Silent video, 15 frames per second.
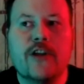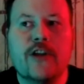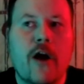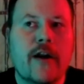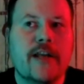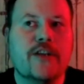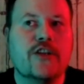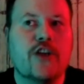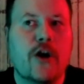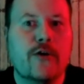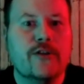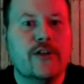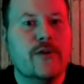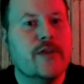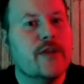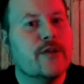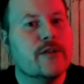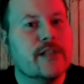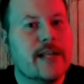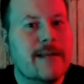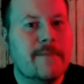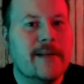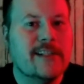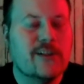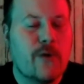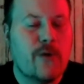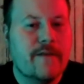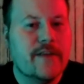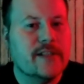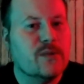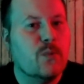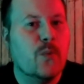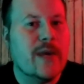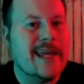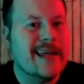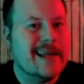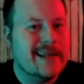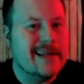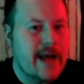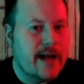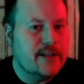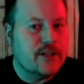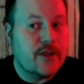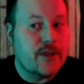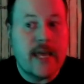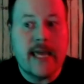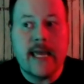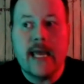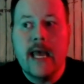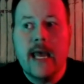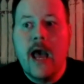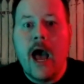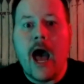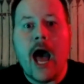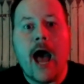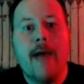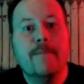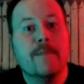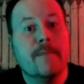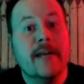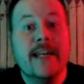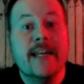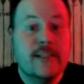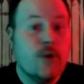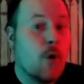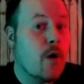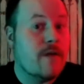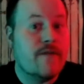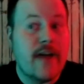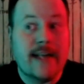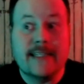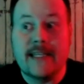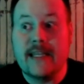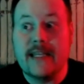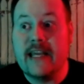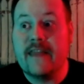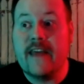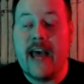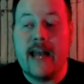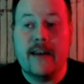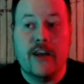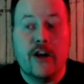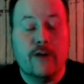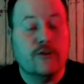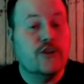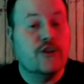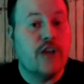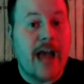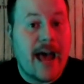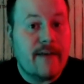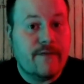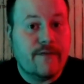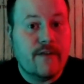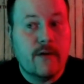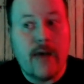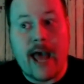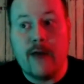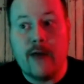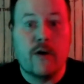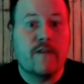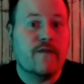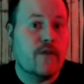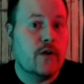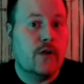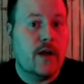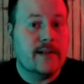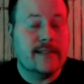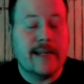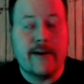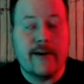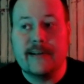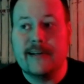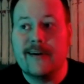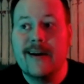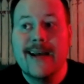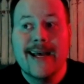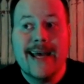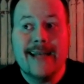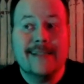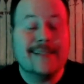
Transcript: already shows you that there's going to be sort of this wink nudge thing. But it is horrifying to think that, Jeff, Edward Furlong's character, is